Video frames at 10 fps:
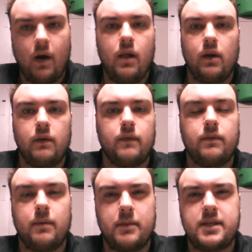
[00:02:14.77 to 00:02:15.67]
all over
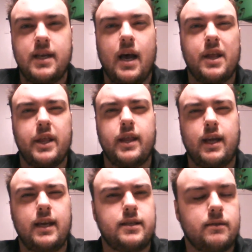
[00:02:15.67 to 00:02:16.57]
from the South. I
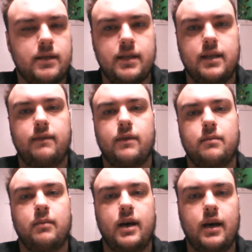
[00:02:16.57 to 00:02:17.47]
think he's originally from